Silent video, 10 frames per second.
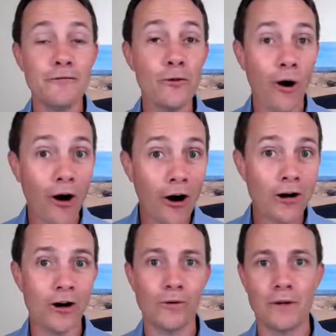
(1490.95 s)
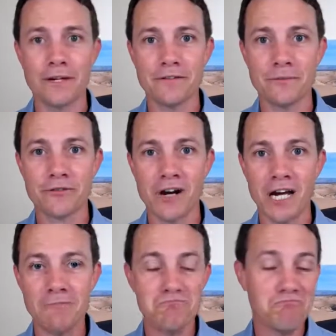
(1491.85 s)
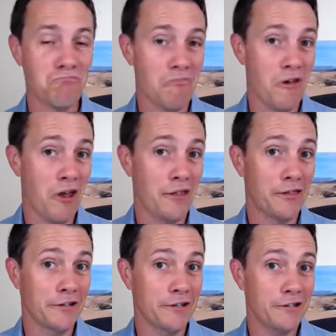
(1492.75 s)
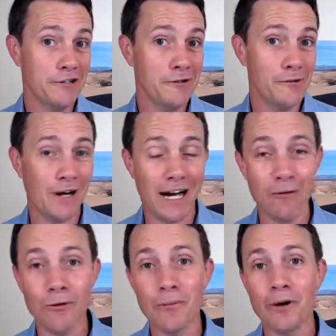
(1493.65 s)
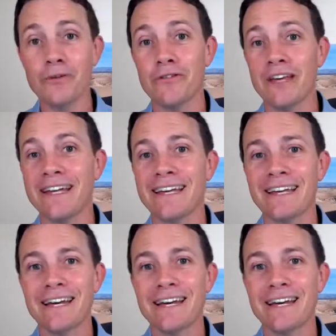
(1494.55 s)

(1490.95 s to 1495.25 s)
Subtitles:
If you are already subscribed, nothing to do. I will post that